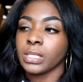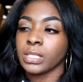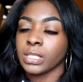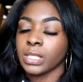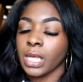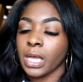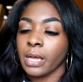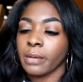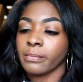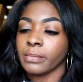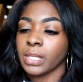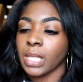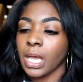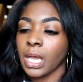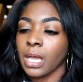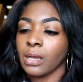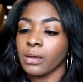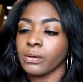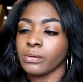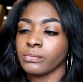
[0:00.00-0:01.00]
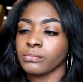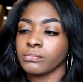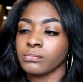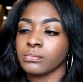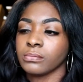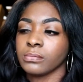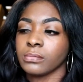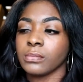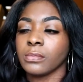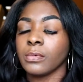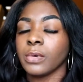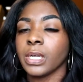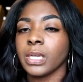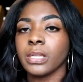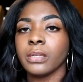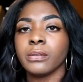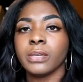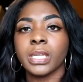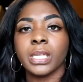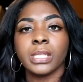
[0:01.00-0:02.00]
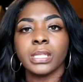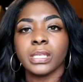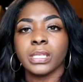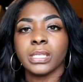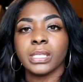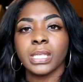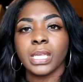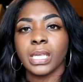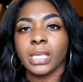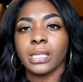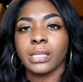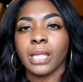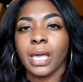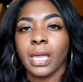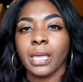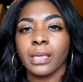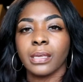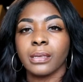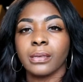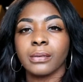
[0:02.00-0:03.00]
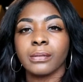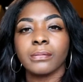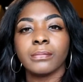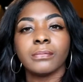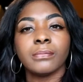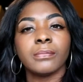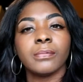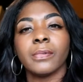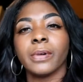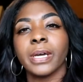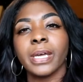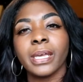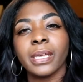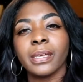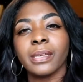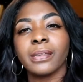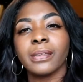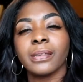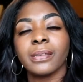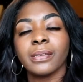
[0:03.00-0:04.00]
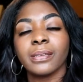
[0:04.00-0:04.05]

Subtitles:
So I'm like, what do you need to see? Like, what?